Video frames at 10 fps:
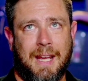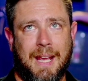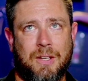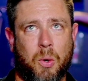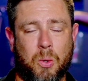
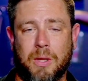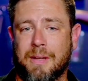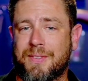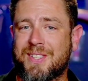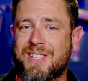a total
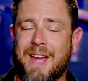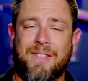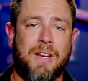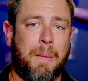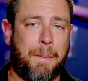of
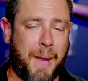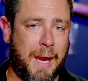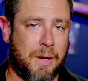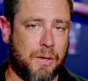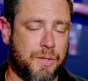7
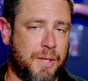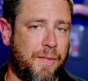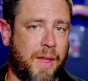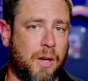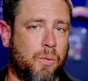pairs
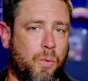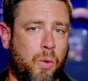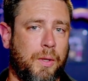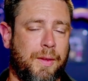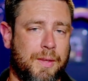that are
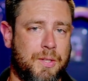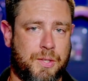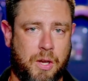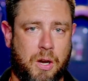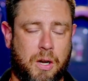rolling this
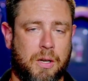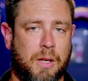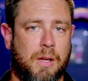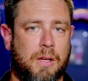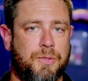cigar.
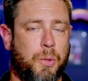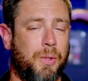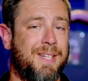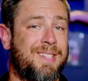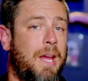So
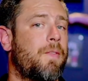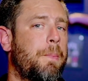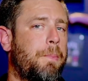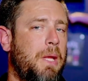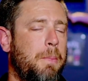only
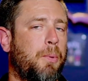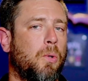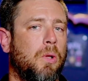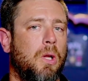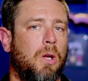7
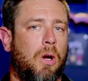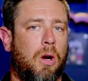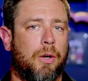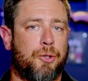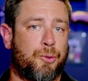people
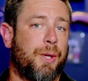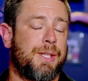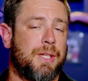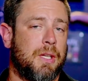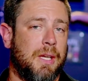are
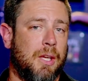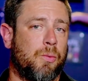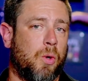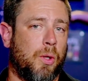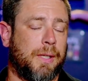trusted in
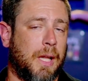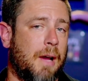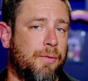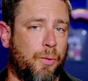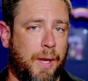rolling
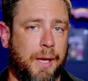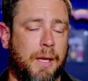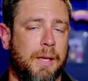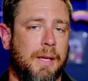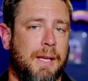La
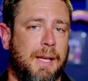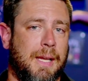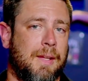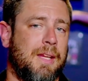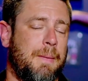Vereda
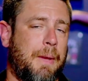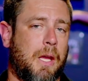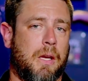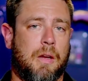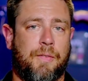in the E.P.
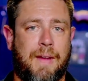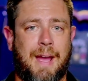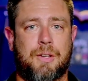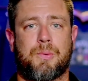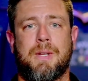Carrillo
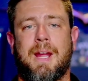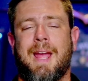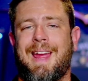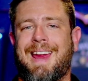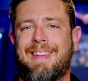factory,
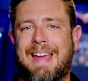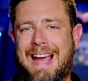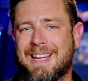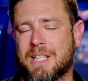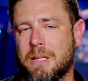and they
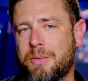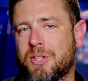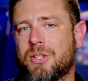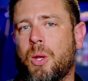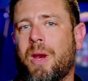ask them
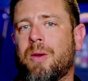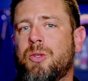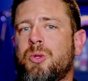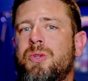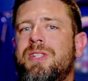to slow down
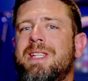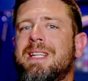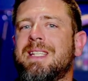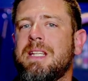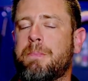to
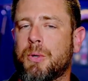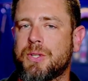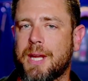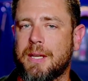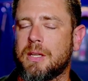
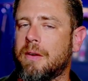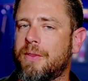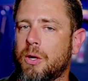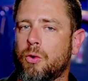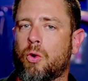60% of
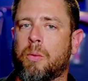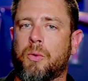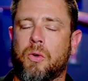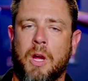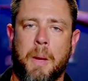their
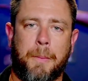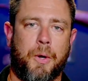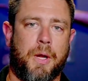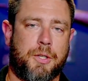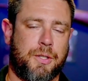normal
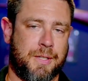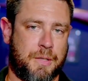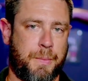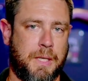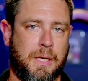production
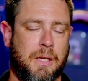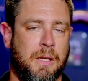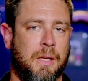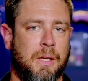speed.